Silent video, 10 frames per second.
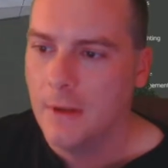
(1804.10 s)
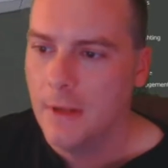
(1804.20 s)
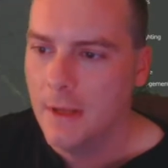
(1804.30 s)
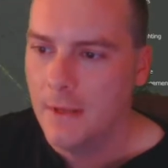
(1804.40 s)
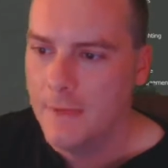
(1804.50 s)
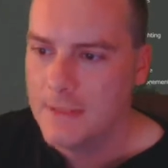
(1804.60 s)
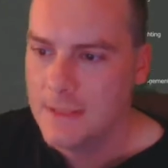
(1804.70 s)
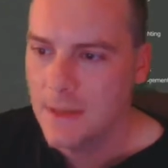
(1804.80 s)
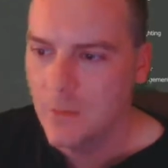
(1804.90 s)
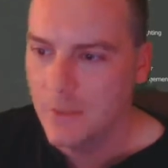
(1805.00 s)
and that's
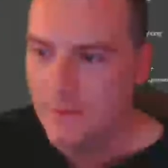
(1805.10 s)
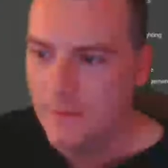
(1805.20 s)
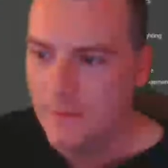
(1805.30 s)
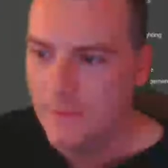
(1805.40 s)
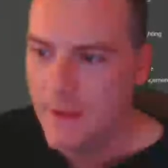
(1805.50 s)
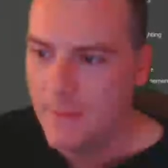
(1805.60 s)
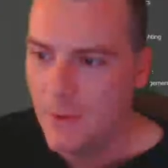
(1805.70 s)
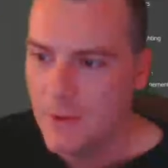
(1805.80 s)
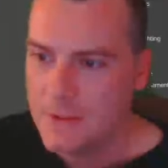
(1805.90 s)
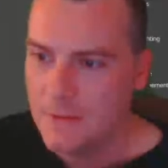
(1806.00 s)
that rig, that
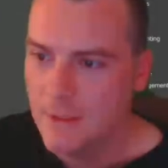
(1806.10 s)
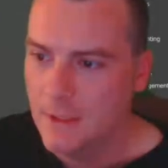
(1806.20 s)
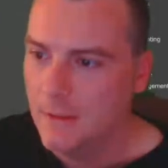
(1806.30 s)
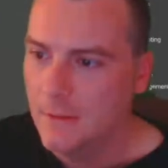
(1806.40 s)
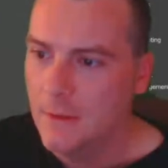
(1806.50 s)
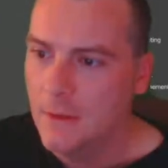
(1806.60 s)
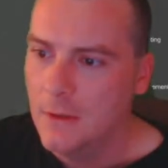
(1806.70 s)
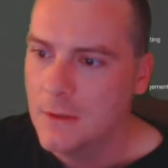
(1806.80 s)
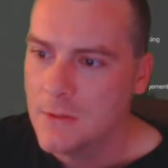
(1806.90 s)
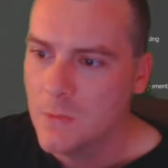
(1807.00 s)
person there.
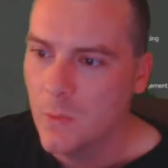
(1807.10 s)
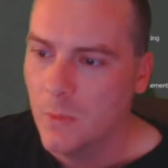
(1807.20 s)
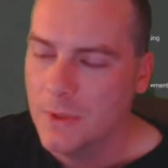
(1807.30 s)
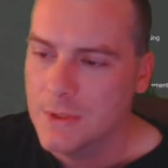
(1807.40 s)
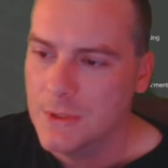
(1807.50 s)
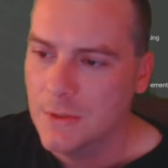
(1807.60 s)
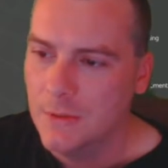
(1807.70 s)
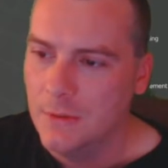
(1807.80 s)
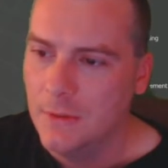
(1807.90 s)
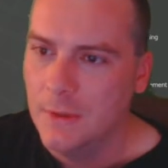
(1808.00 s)
So what we can do
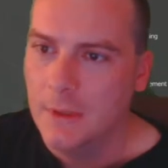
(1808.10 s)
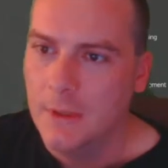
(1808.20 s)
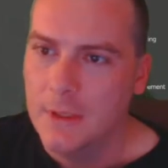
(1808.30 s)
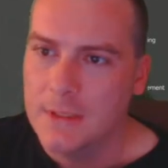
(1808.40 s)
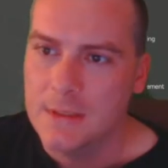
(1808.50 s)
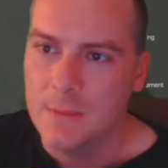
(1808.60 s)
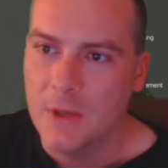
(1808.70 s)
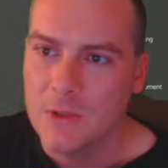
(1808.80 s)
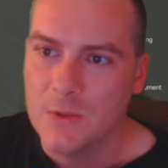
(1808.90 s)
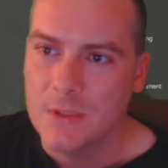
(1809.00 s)
is make
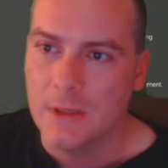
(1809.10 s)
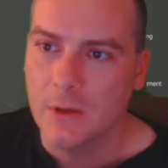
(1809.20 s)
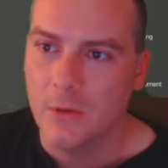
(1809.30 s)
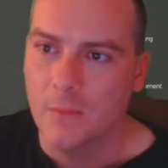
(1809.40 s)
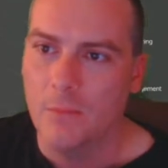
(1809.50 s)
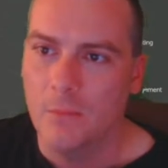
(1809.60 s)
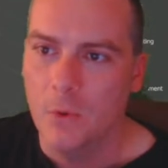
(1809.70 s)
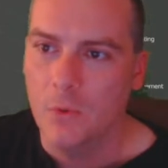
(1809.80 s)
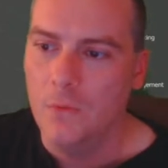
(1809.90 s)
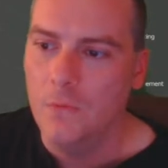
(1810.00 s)
sure to click on
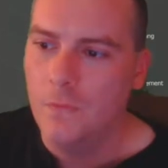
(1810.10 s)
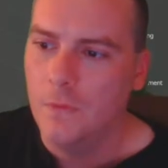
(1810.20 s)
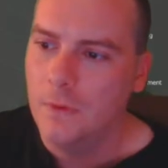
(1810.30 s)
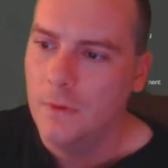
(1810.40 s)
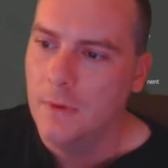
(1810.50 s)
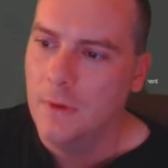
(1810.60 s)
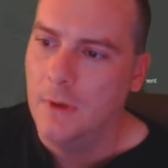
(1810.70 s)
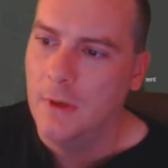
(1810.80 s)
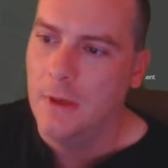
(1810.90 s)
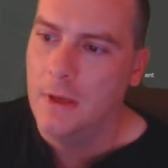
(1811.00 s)
move,
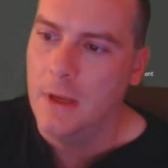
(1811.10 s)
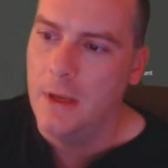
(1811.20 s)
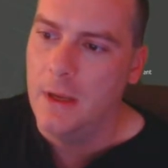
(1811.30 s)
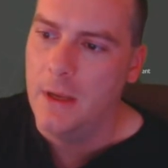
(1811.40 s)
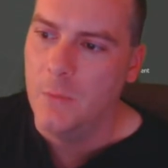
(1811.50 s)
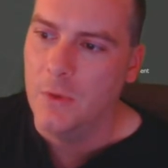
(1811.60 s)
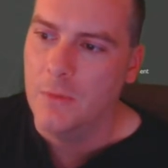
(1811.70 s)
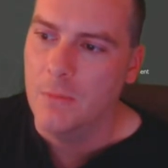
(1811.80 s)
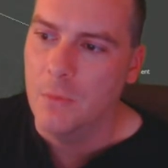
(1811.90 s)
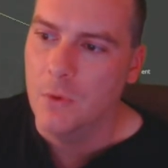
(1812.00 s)
and we
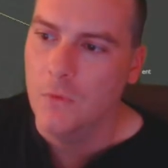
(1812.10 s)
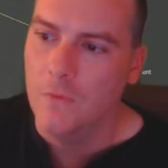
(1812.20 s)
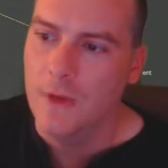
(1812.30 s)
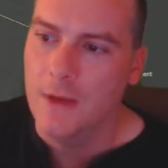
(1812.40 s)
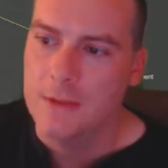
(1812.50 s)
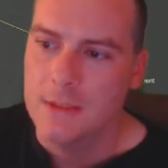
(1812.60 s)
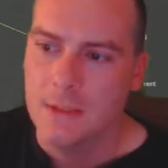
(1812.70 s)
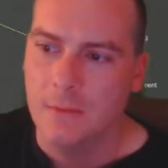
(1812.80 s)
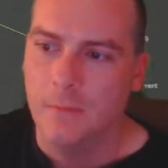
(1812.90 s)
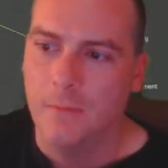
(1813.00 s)
can move our
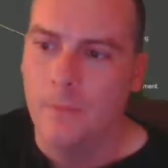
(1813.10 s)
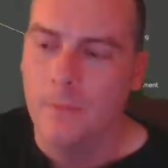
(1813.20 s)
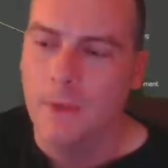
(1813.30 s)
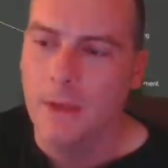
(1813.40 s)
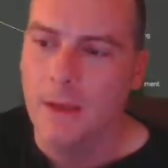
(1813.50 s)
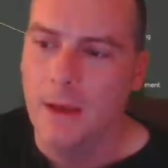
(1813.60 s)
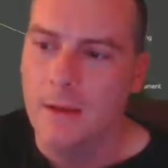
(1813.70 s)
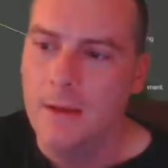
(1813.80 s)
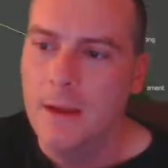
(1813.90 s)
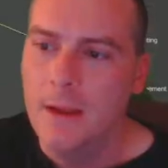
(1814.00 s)
sim. Okay,
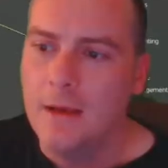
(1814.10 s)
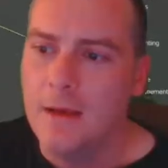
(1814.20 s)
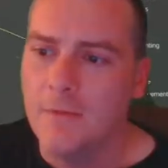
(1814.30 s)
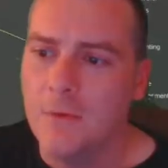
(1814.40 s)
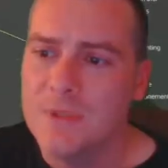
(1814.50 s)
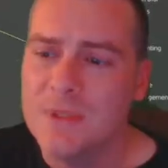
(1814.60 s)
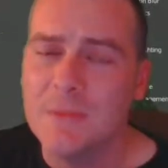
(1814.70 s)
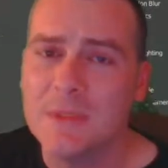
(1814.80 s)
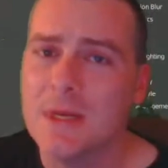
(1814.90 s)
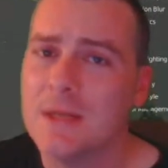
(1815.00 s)
now if your sim
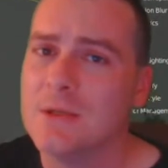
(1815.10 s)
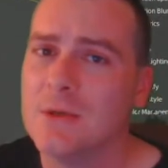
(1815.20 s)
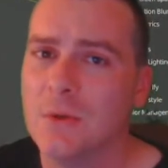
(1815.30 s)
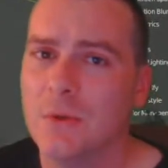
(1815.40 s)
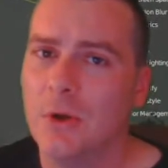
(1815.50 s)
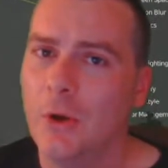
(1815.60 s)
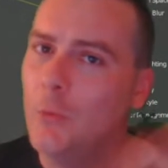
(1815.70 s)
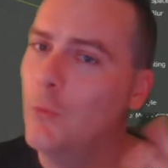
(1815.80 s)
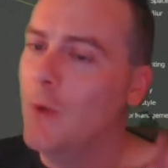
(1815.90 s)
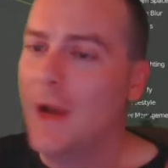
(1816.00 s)
starts to, you know,
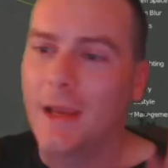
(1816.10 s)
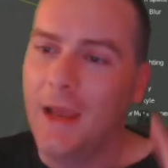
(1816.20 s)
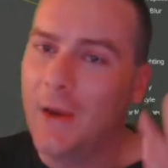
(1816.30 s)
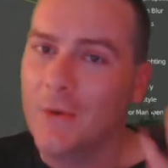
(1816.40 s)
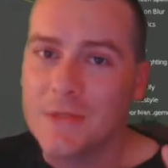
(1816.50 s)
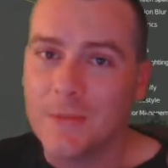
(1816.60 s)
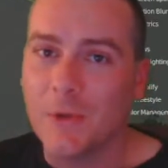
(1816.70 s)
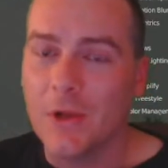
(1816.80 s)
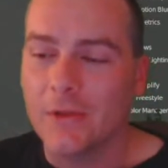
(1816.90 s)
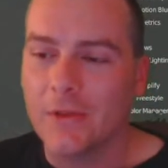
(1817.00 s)
whack out or something
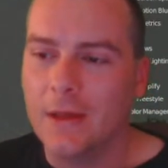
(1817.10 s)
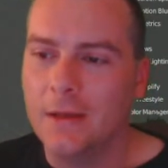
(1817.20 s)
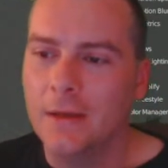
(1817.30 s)
like that,